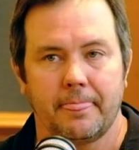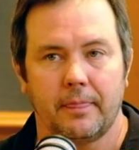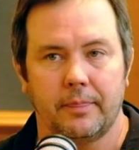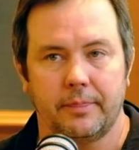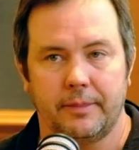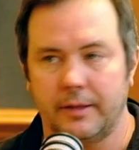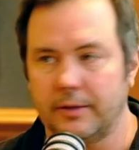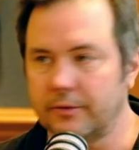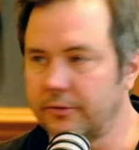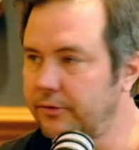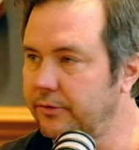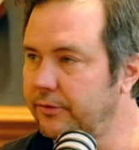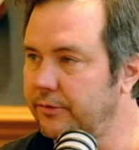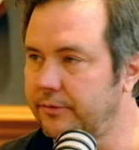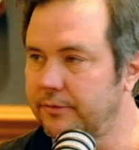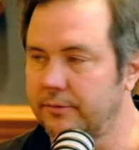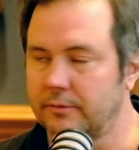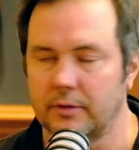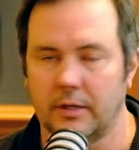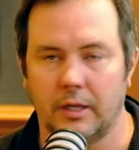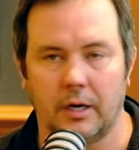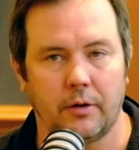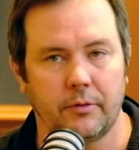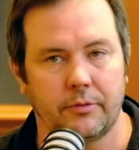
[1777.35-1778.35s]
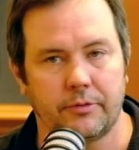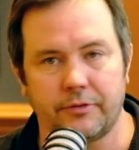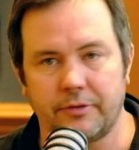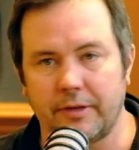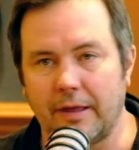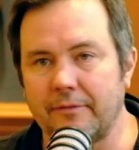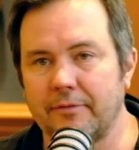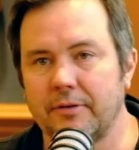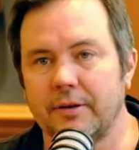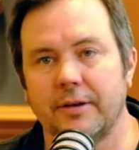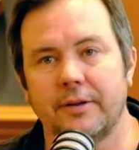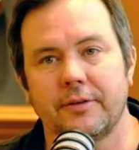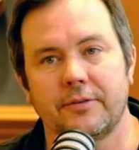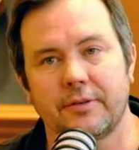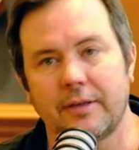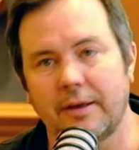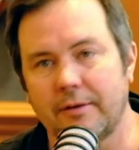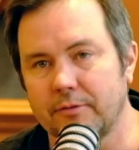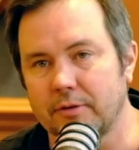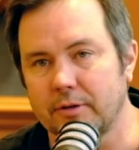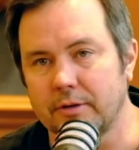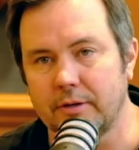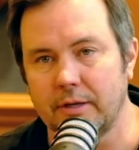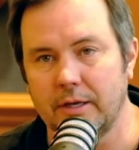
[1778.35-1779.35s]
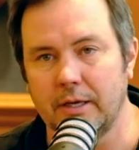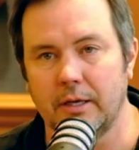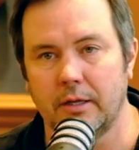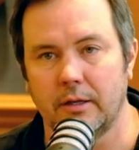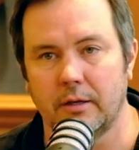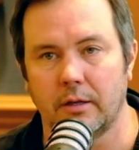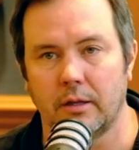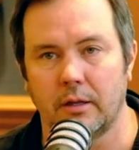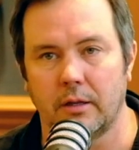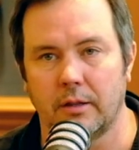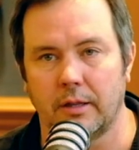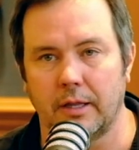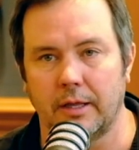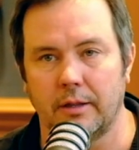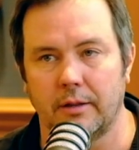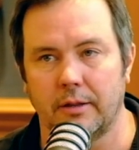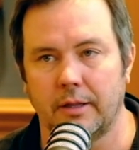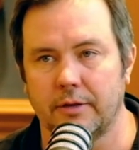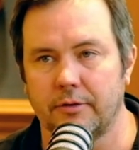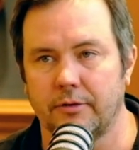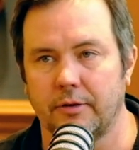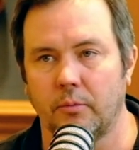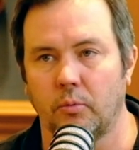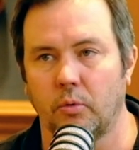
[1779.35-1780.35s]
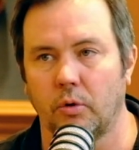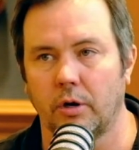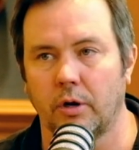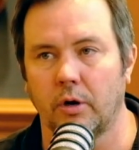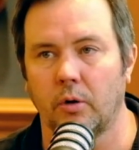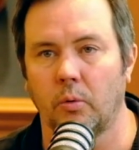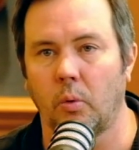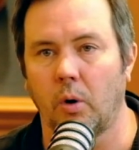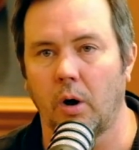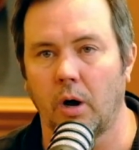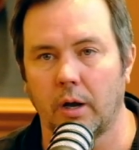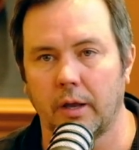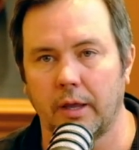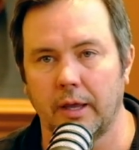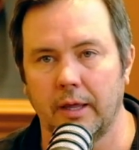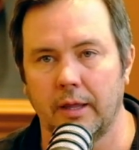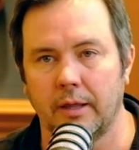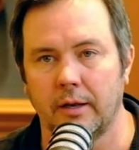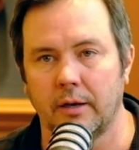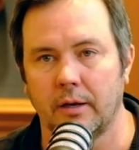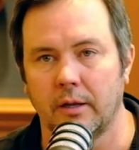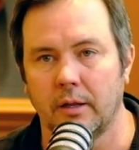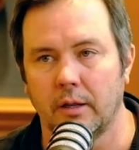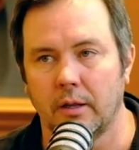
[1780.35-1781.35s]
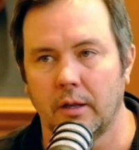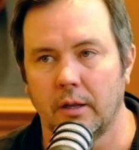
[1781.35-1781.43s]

These, you know, seven to seventeen, they they say we're going to walk in.